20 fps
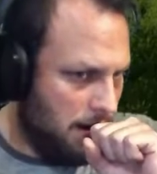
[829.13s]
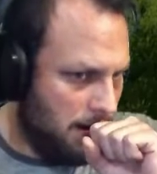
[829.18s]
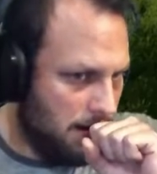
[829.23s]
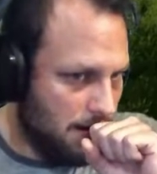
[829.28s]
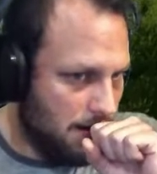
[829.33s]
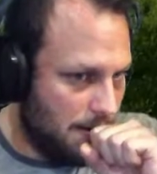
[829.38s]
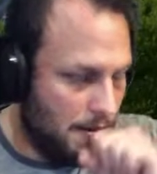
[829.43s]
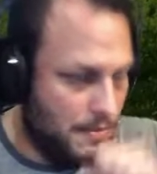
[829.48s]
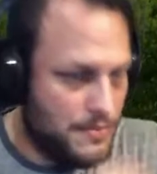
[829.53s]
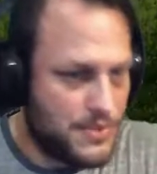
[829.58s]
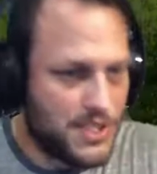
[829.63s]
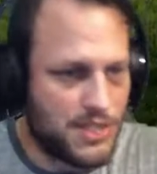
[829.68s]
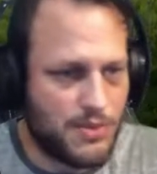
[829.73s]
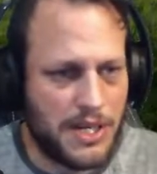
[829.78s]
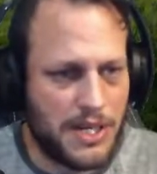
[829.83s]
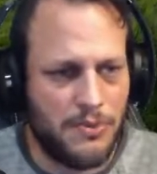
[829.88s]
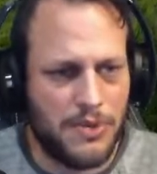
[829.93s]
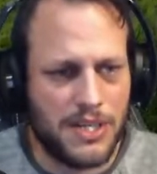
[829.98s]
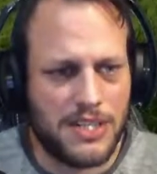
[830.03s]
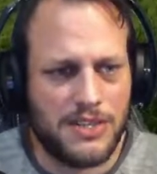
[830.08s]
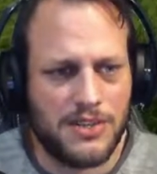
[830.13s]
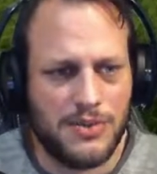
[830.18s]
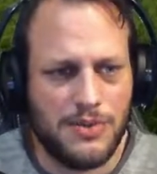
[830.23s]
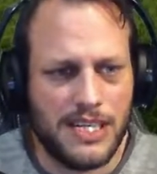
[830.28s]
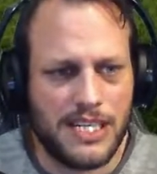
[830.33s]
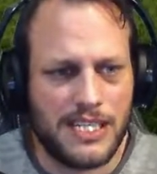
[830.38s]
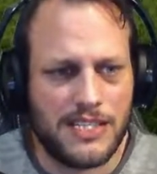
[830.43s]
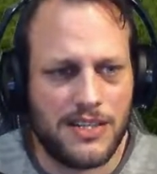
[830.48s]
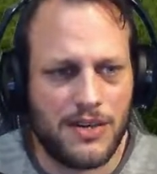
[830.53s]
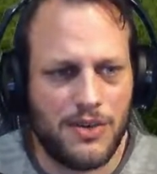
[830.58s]
So what you want to do
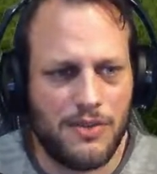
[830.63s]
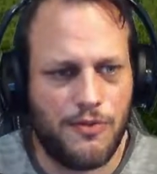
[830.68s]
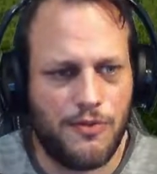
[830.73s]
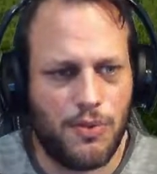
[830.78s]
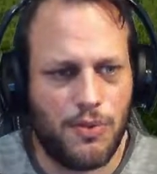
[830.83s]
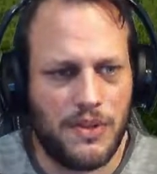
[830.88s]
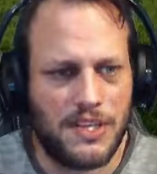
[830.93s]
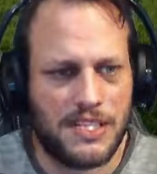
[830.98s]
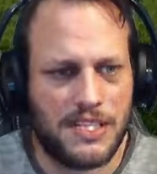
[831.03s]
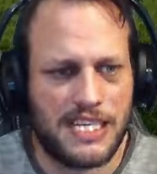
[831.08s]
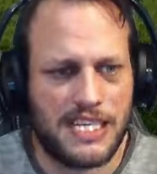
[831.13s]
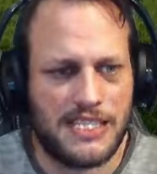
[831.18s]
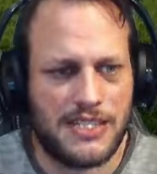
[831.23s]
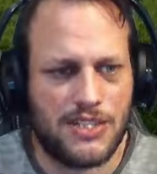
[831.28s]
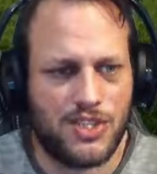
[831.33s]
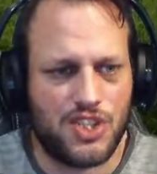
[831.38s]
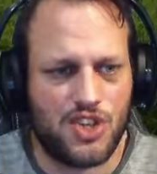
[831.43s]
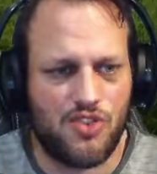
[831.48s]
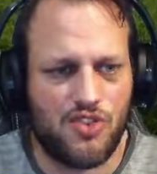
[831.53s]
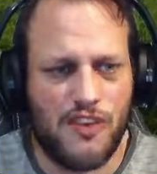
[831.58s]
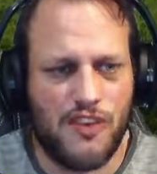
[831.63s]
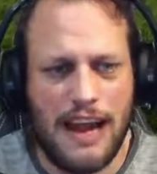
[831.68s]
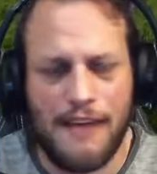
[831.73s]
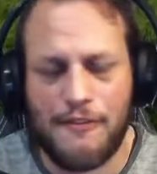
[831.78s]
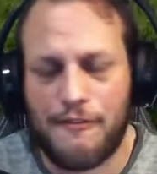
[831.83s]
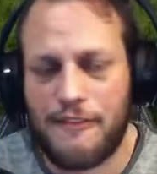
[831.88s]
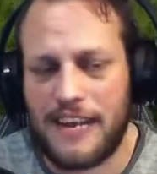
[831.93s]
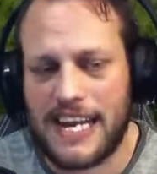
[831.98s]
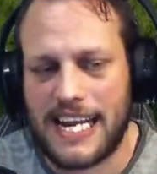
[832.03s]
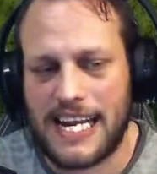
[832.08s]
is look for one that says
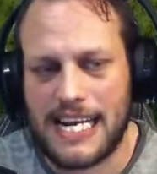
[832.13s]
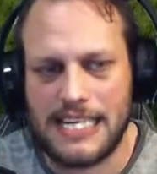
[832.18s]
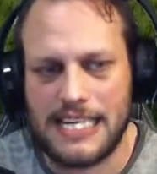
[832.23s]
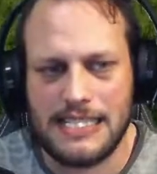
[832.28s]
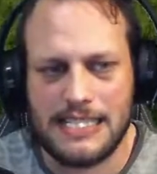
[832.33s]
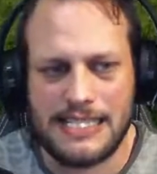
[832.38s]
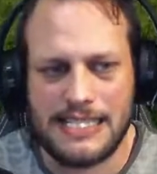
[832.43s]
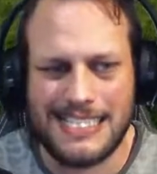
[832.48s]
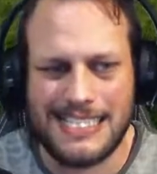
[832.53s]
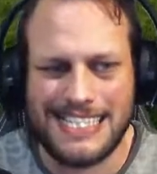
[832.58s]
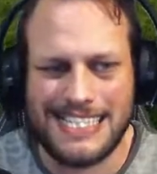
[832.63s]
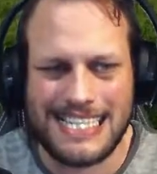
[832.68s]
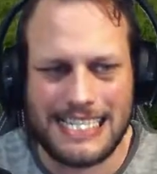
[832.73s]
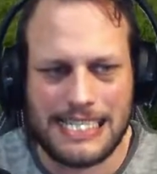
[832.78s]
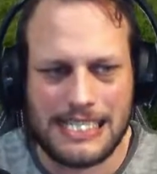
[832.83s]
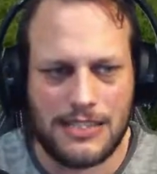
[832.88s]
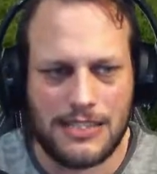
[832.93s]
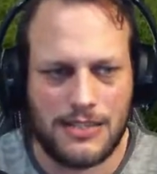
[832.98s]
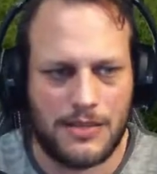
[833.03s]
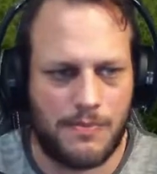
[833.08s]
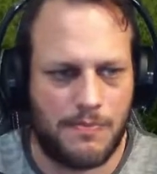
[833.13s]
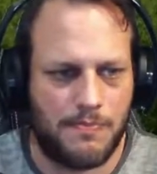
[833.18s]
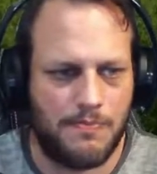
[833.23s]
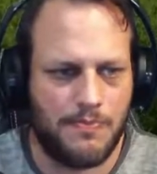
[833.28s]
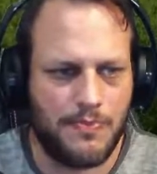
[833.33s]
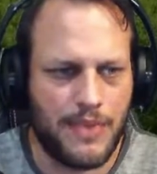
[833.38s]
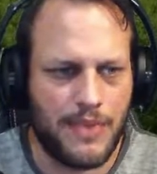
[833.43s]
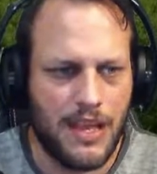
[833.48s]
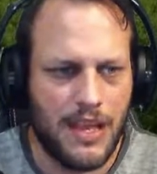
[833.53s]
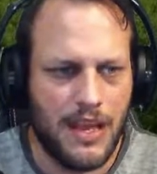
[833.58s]
Traffic System.
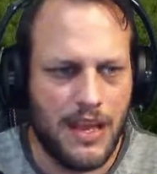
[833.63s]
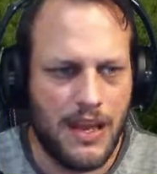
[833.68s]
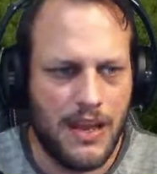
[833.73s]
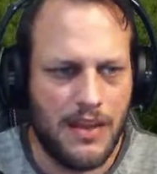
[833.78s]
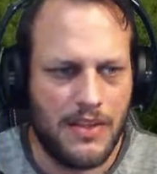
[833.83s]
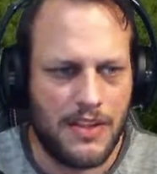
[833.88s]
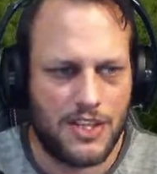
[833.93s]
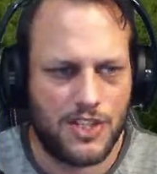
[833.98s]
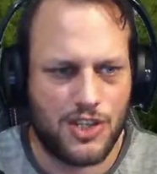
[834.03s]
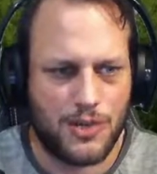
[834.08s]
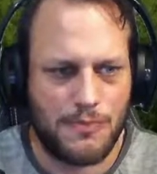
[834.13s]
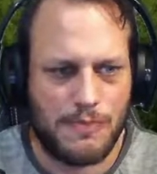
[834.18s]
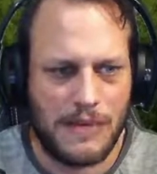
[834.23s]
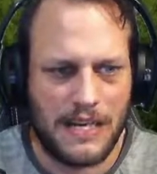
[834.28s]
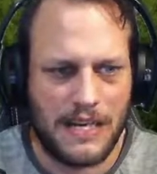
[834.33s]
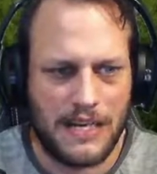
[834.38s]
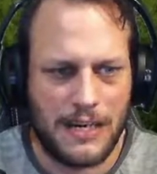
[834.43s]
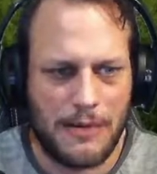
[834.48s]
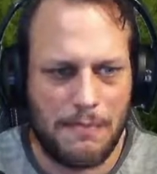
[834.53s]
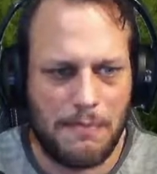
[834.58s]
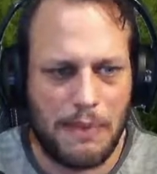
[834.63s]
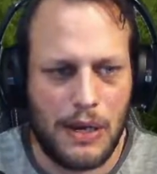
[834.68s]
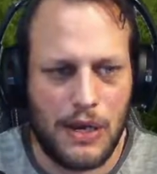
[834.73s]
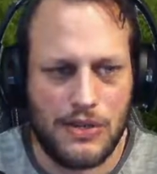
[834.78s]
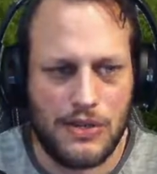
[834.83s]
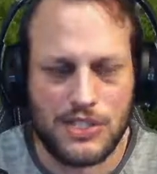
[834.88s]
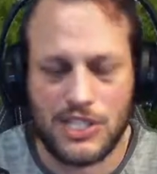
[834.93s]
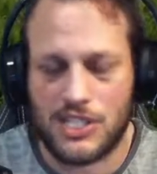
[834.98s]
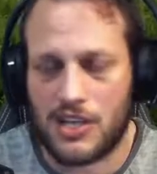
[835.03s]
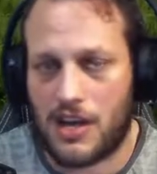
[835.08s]
There should be a little
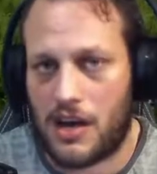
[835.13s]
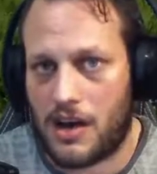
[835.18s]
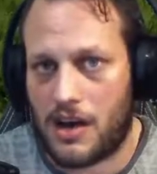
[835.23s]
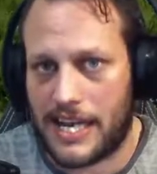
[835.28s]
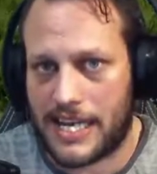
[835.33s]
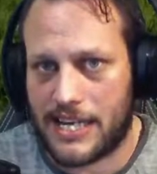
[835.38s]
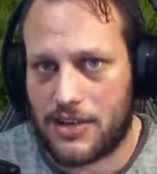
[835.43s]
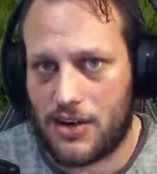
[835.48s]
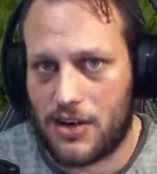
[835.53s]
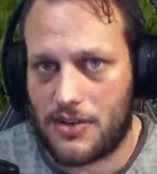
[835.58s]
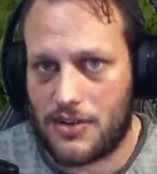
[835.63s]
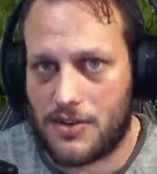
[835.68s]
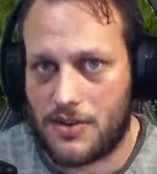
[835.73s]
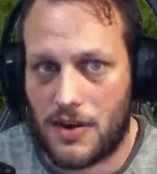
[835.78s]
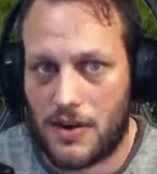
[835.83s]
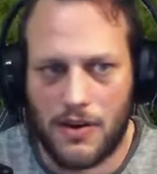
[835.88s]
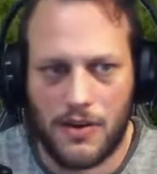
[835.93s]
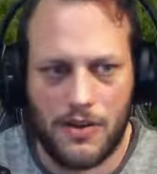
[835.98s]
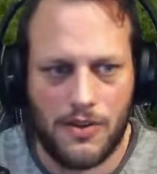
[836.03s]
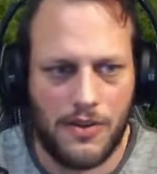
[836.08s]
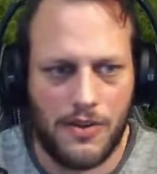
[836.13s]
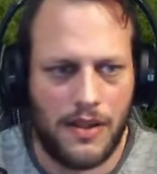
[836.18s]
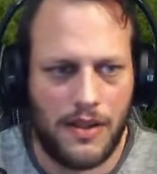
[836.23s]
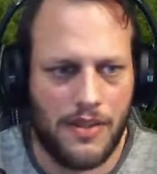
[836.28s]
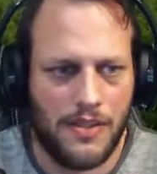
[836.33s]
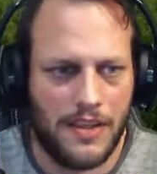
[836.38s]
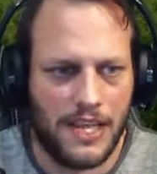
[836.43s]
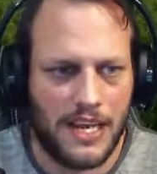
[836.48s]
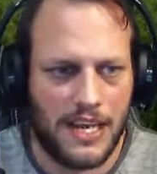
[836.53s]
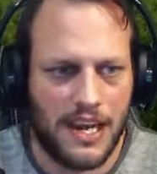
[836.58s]
plus icon on
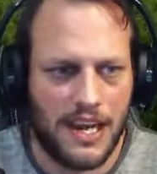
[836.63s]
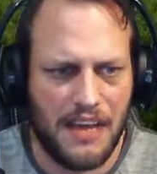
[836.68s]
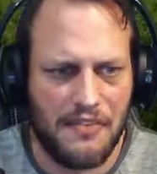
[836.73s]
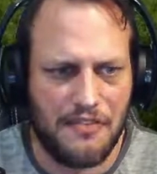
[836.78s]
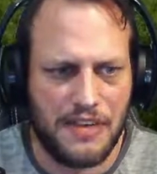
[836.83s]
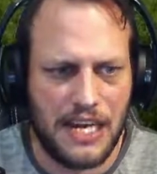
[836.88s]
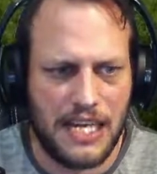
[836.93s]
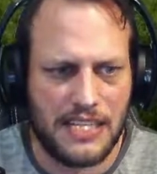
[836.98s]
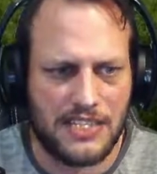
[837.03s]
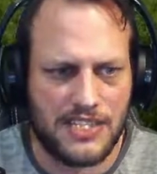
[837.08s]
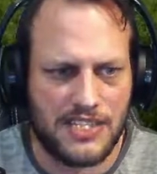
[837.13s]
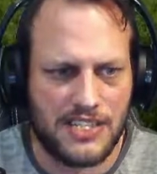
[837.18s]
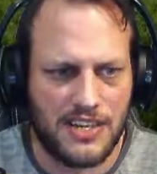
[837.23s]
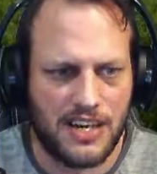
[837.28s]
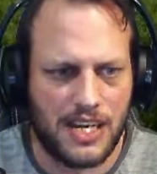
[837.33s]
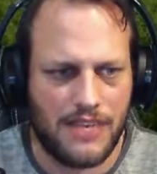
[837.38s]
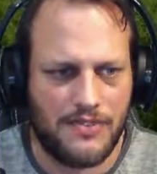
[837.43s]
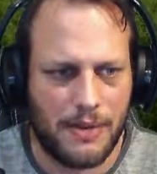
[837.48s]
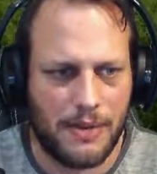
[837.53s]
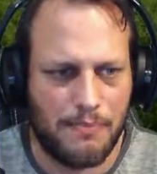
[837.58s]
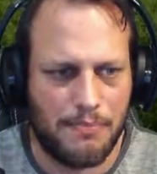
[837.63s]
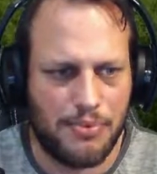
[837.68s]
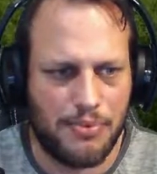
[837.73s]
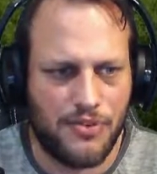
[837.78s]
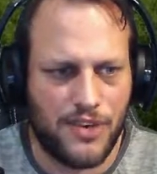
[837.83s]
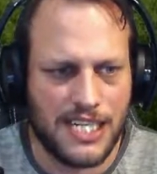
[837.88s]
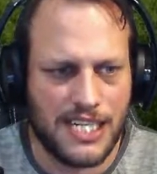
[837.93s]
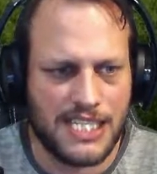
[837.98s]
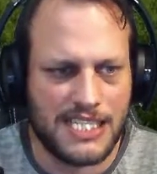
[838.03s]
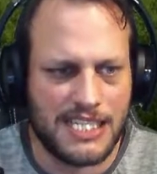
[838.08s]
the left hand side of it.
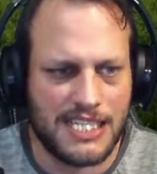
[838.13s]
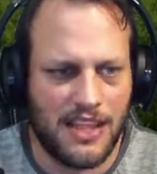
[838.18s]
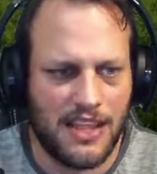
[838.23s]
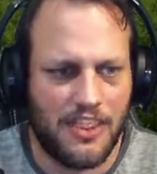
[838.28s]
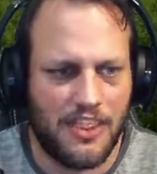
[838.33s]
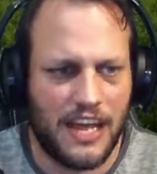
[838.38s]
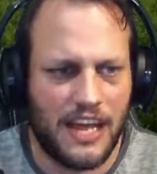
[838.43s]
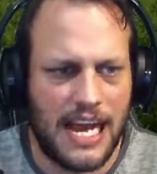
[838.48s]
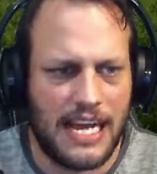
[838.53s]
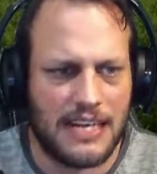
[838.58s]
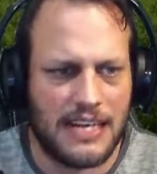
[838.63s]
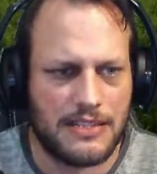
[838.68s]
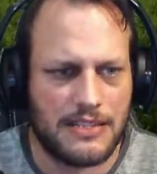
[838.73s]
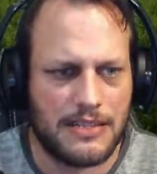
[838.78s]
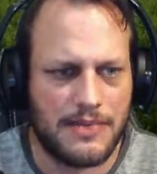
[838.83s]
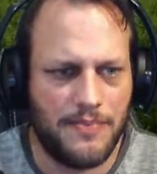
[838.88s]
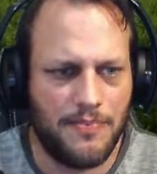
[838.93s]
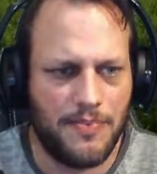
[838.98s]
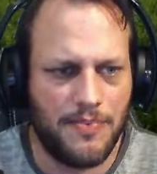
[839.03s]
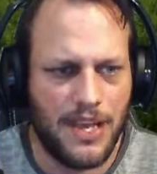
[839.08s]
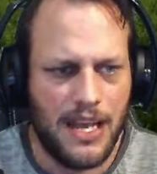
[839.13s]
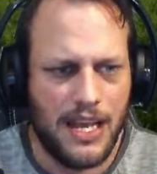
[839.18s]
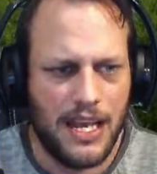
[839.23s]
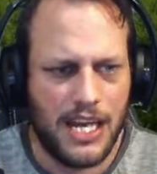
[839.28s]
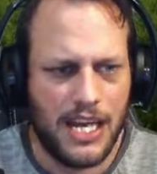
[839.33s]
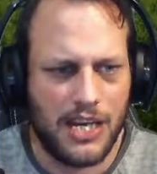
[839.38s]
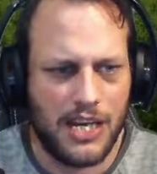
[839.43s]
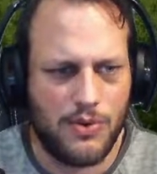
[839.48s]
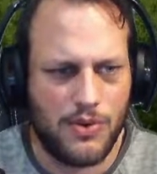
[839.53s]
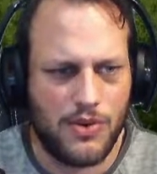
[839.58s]
Press that and it
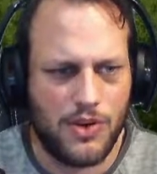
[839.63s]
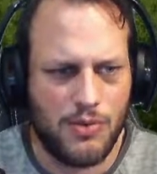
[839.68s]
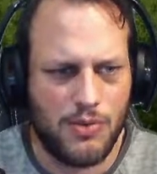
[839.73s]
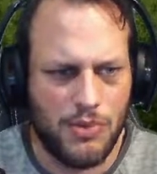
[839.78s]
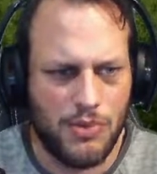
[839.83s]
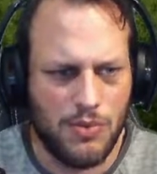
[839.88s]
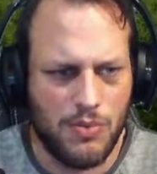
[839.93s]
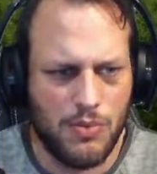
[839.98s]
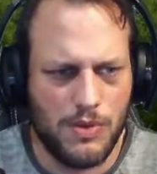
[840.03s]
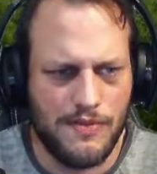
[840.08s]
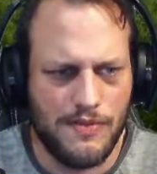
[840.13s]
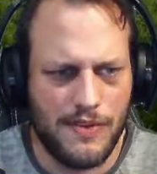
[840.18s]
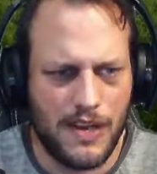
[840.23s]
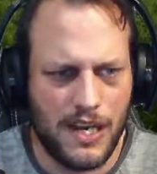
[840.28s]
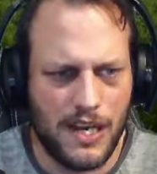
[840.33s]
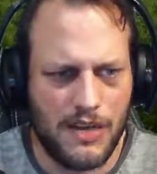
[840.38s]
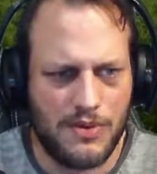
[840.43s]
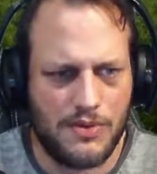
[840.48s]
will come up with a load of